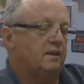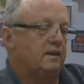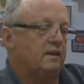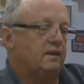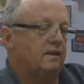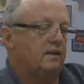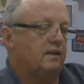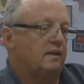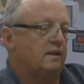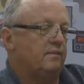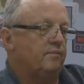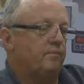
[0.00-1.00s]

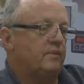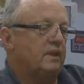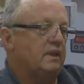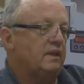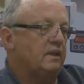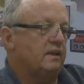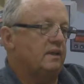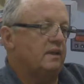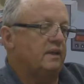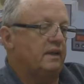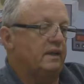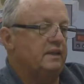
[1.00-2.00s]
5.
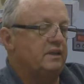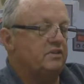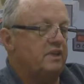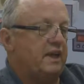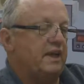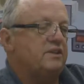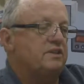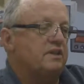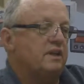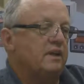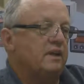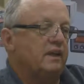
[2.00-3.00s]
In this case,
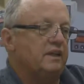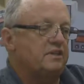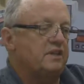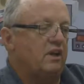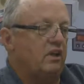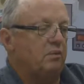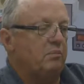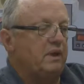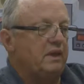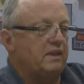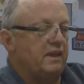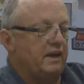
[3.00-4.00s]
it's telling
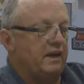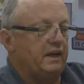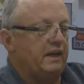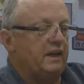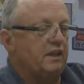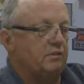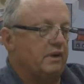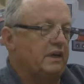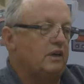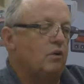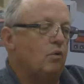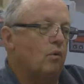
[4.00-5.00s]
me that it can either
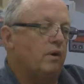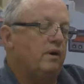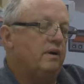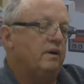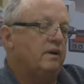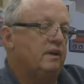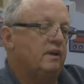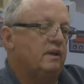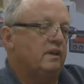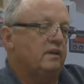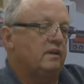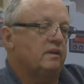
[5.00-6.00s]
ignore
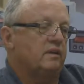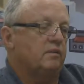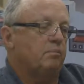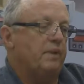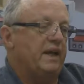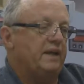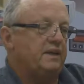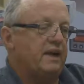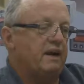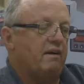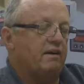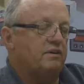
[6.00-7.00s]
bad
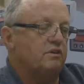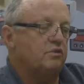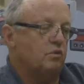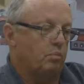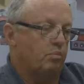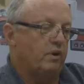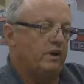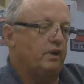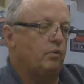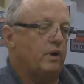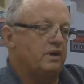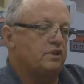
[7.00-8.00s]
characters or print a
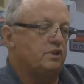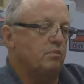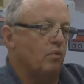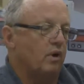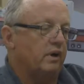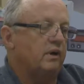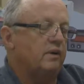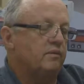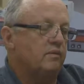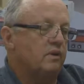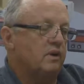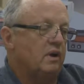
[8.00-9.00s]
question mark.
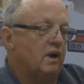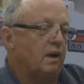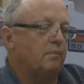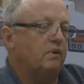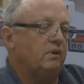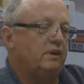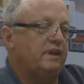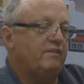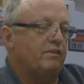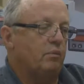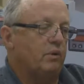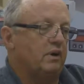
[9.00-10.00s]
I'm going to leave
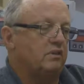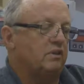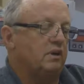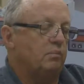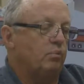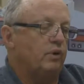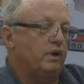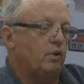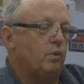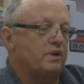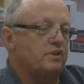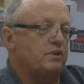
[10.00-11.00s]
it where it's going to print a
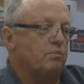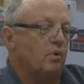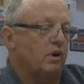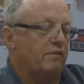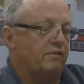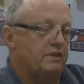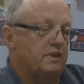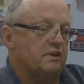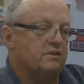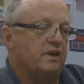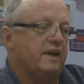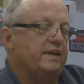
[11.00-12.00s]
question mark if it
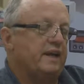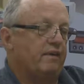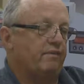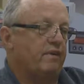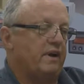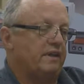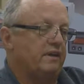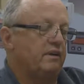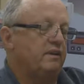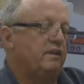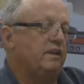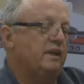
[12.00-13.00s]
doesn't identify
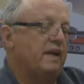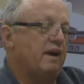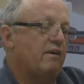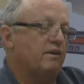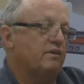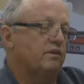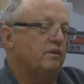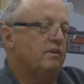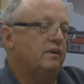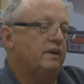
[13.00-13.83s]
the character.